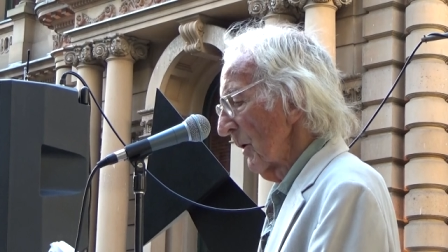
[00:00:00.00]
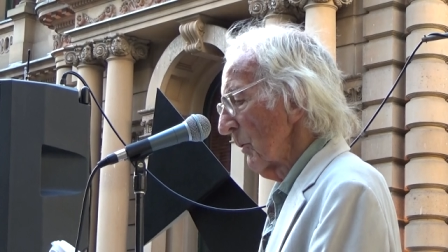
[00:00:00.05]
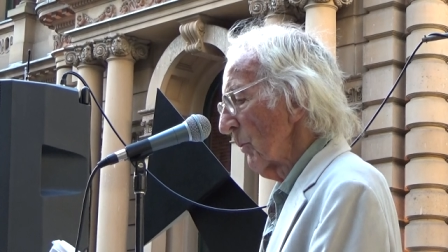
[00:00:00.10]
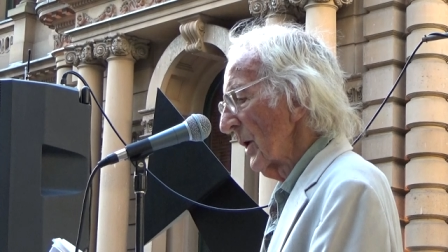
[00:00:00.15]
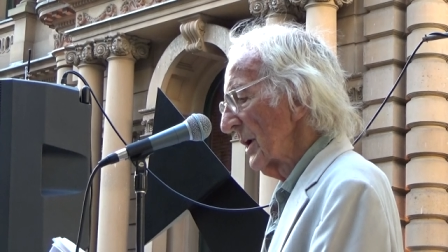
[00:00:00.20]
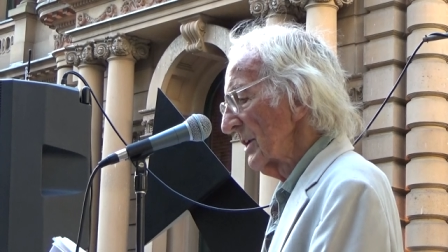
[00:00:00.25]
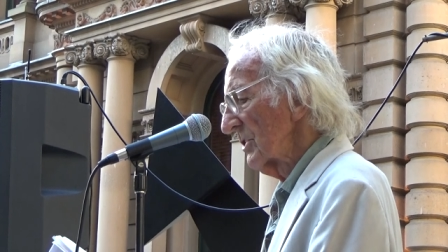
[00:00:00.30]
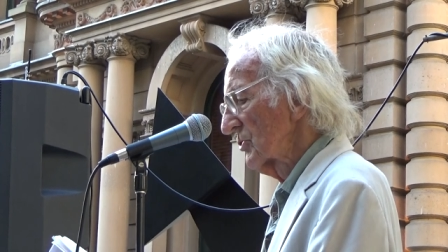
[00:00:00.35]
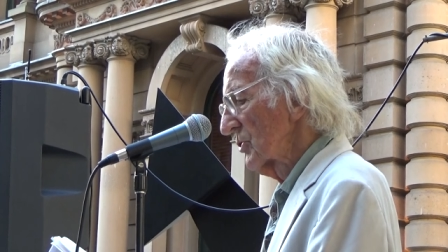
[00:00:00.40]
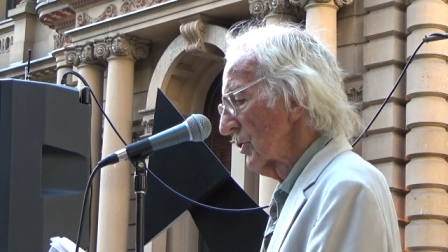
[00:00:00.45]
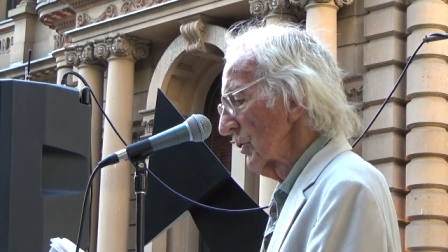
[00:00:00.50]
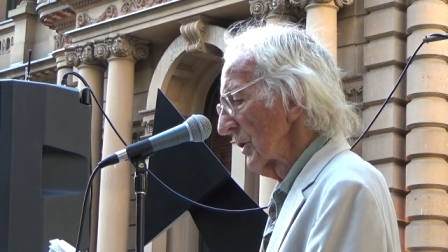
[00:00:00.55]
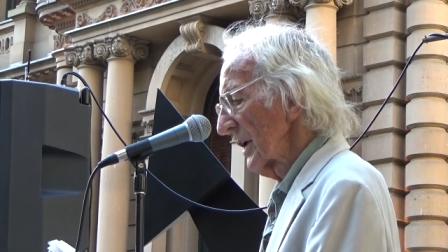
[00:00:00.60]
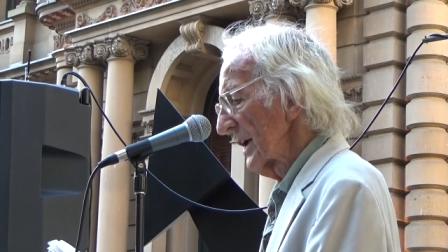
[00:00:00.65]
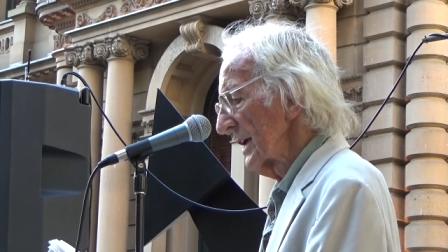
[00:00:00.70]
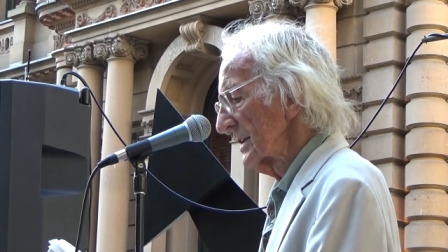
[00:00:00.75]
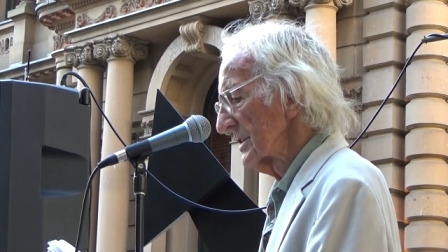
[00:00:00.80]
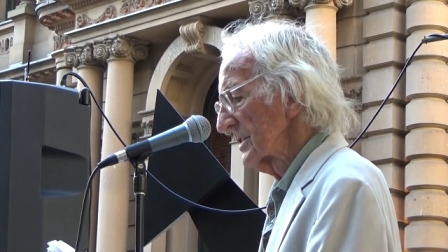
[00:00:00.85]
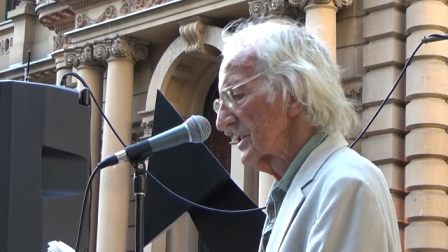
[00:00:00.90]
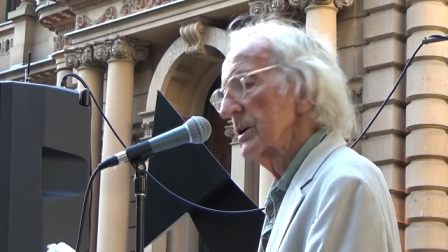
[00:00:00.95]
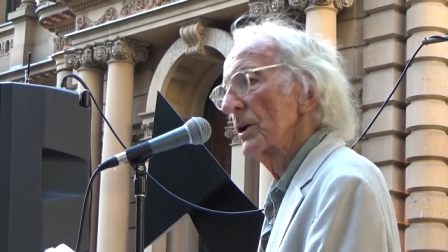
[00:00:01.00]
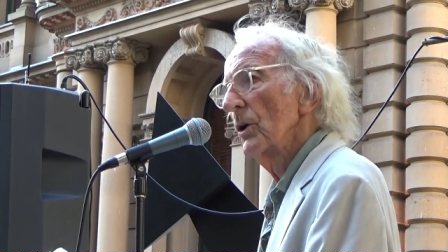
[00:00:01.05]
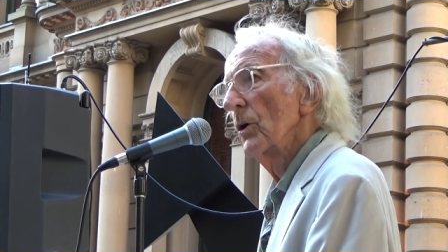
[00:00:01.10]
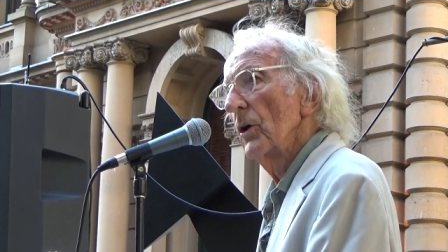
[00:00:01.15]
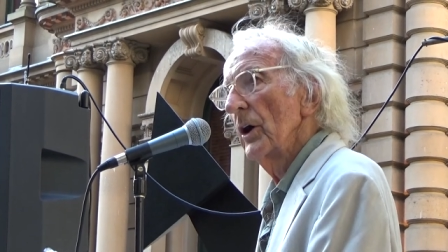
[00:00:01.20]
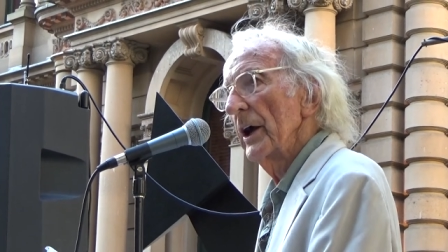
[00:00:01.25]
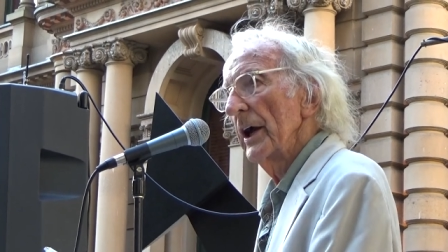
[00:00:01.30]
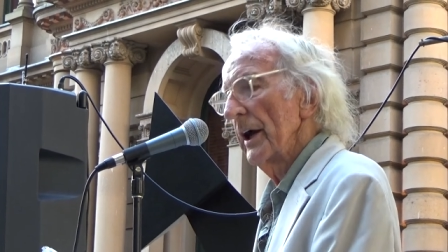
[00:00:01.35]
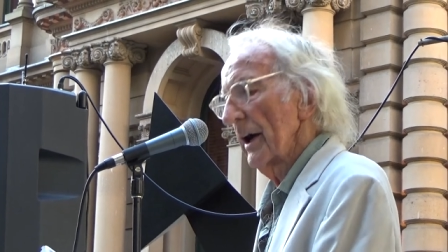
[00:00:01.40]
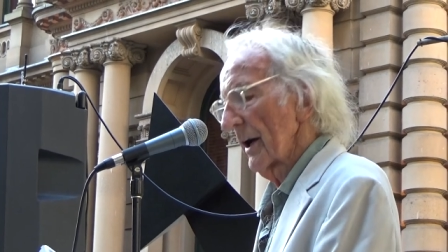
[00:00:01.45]
But when Julian's
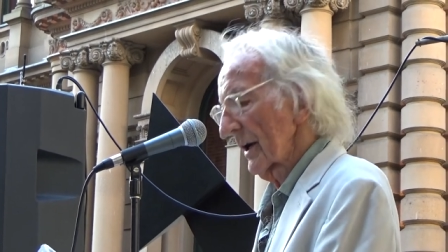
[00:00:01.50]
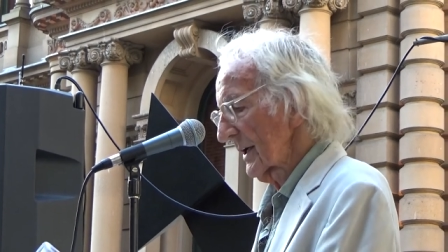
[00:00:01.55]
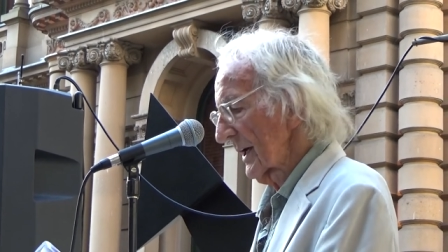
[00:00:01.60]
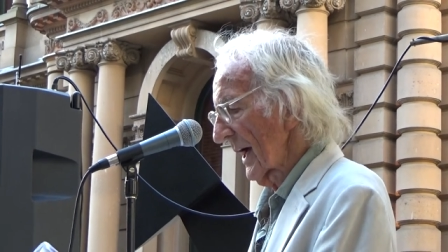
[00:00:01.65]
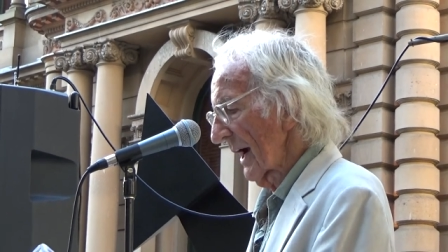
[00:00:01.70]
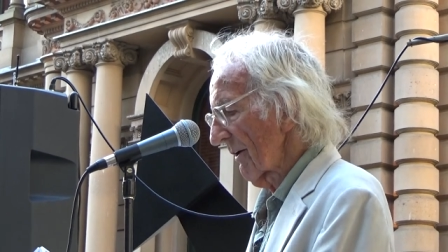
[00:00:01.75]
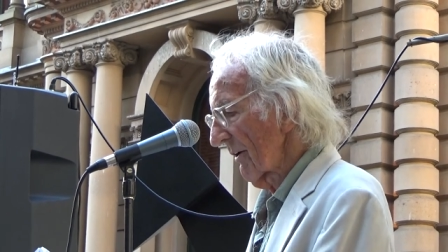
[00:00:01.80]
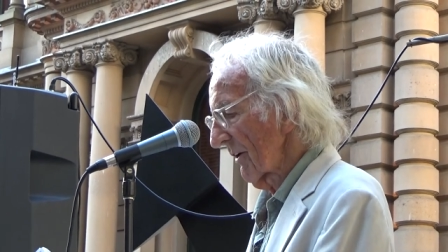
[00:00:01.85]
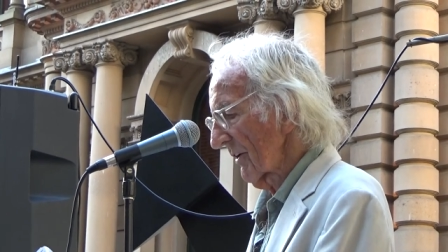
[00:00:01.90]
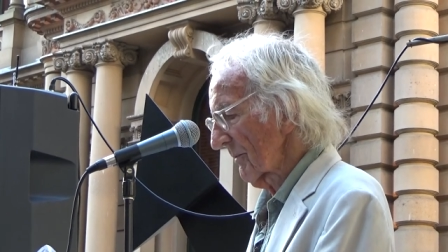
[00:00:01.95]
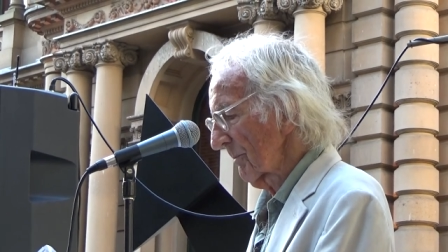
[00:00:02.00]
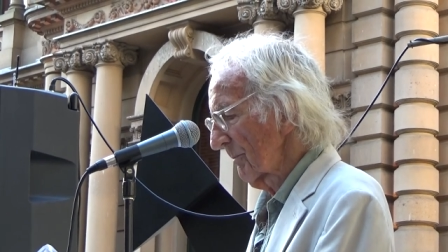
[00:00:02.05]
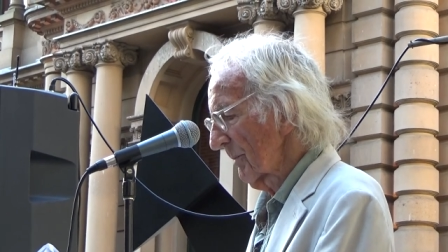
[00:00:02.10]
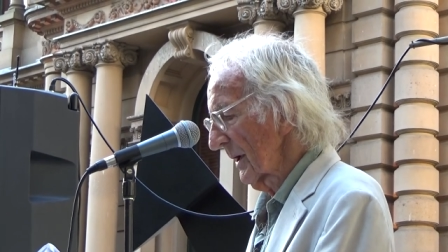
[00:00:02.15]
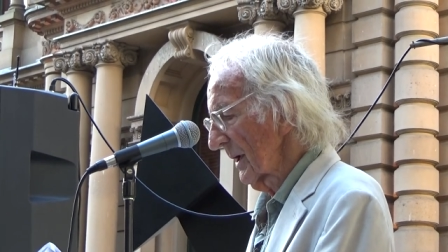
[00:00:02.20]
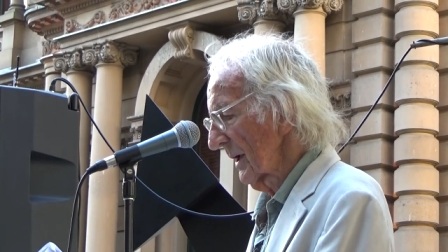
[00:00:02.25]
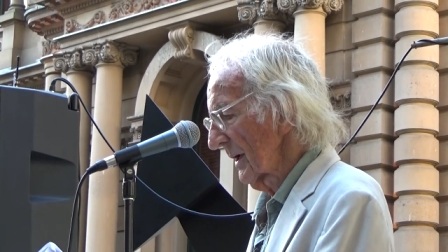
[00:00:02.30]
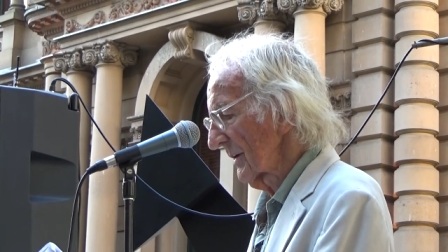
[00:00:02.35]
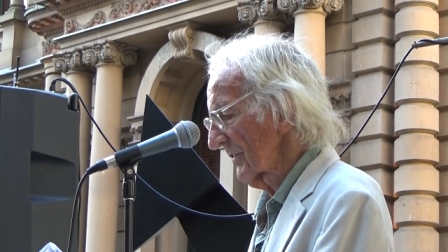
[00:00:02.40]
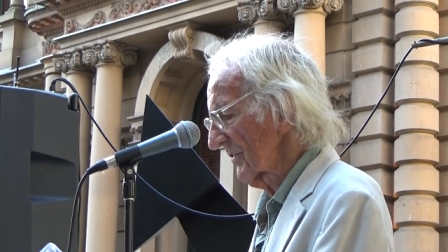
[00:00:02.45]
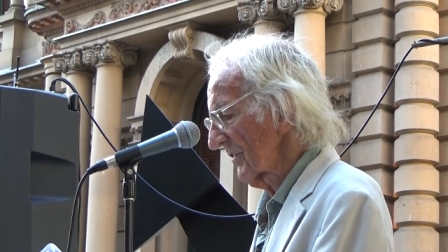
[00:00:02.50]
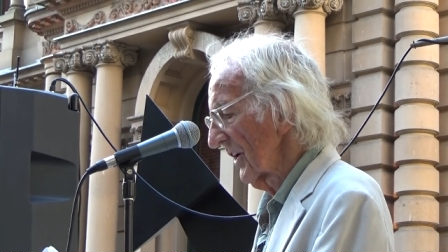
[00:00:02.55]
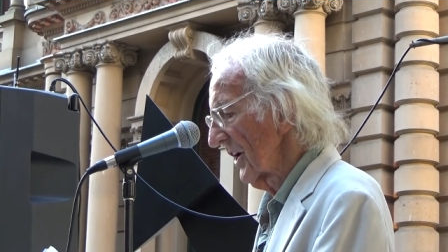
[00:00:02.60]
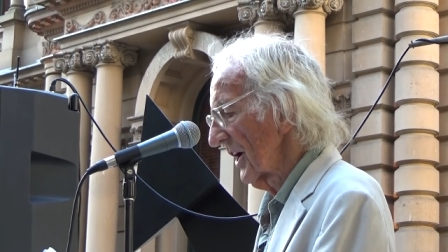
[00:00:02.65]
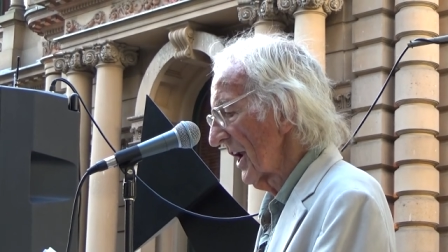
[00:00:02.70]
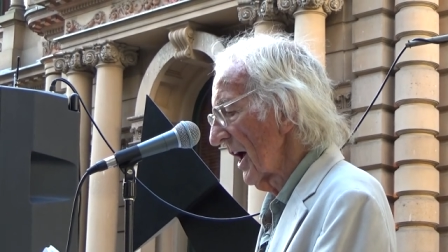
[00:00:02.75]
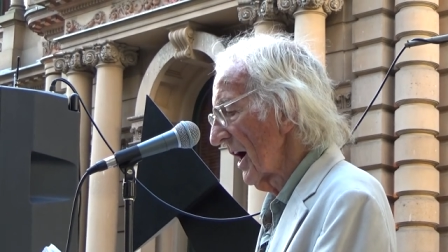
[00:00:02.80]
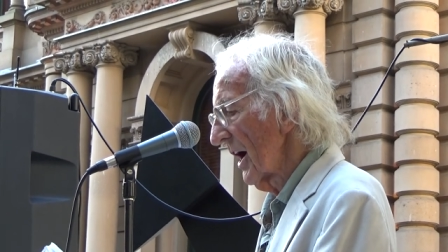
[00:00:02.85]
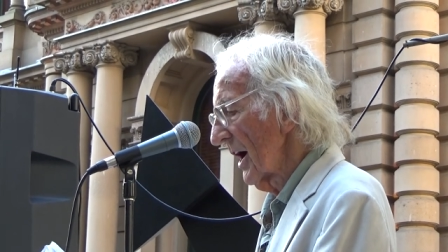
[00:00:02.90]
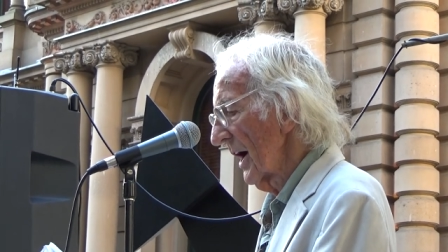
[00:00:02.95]
lawyer, Gareth
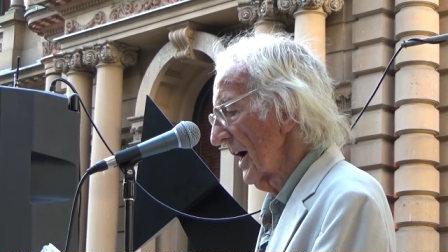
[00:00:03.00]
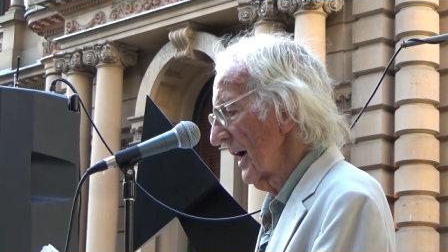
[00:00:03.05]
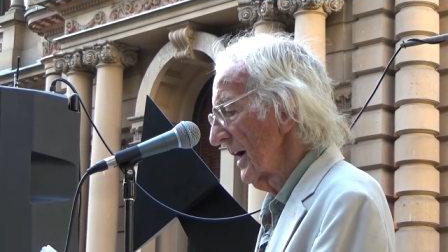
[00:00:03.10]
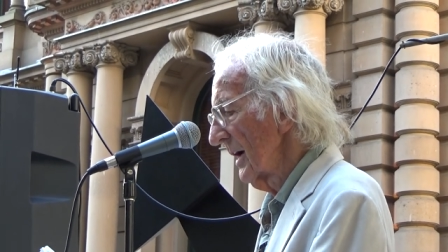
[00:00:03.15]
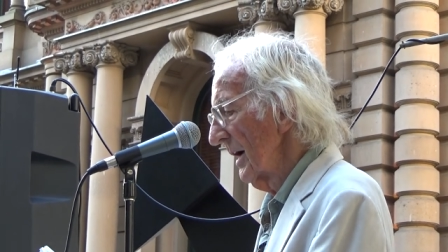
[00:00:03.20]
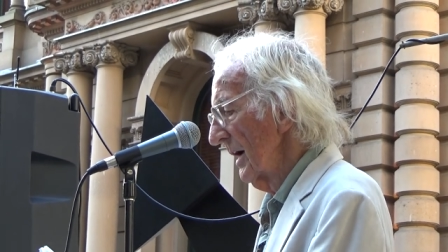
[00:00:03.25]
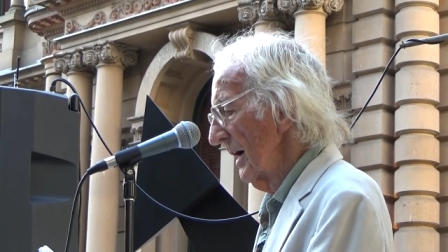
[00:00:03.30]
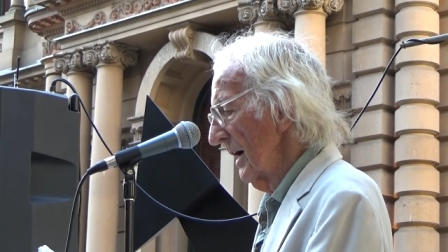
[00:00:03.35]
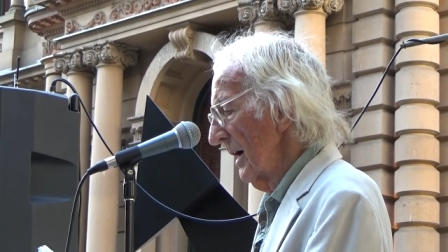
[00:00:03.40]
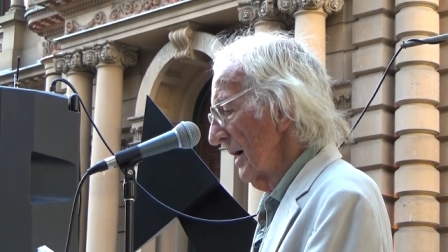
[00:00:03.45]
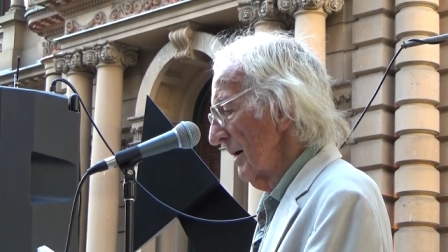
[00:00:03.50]
Peirce, and I